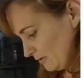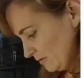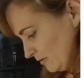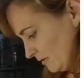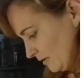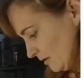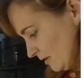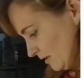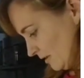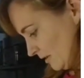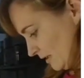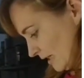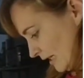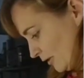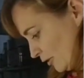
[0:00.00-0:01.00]
out my
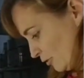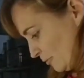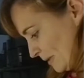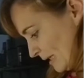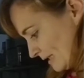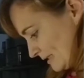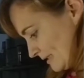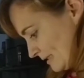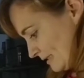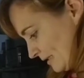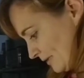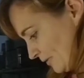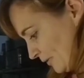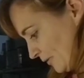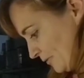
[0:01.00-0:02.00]
apples. You don't want
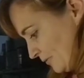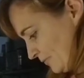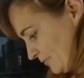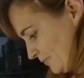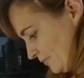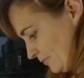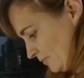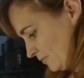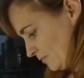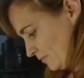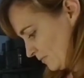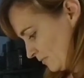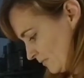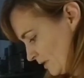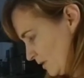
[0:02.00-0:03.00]
apple chunks
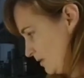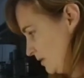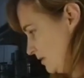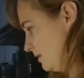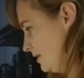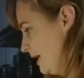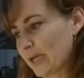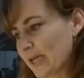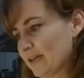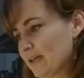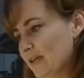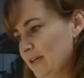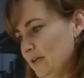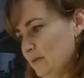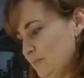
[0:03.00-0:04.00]
in your bread.
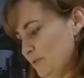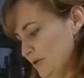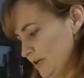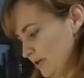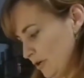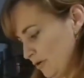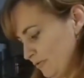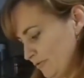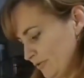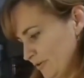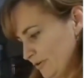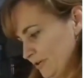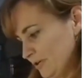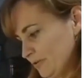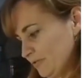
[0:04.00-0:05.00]
We need
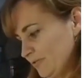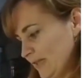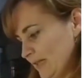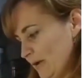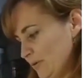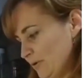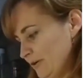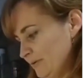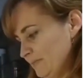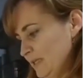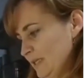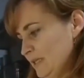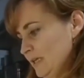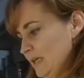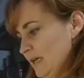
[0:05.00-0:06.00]
360
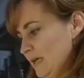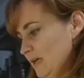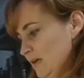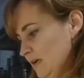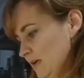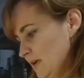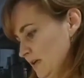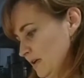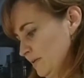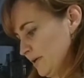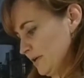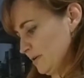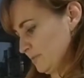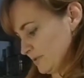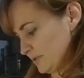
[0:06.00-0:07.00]
grams
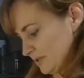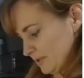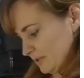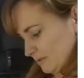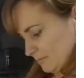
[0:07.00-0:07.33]
of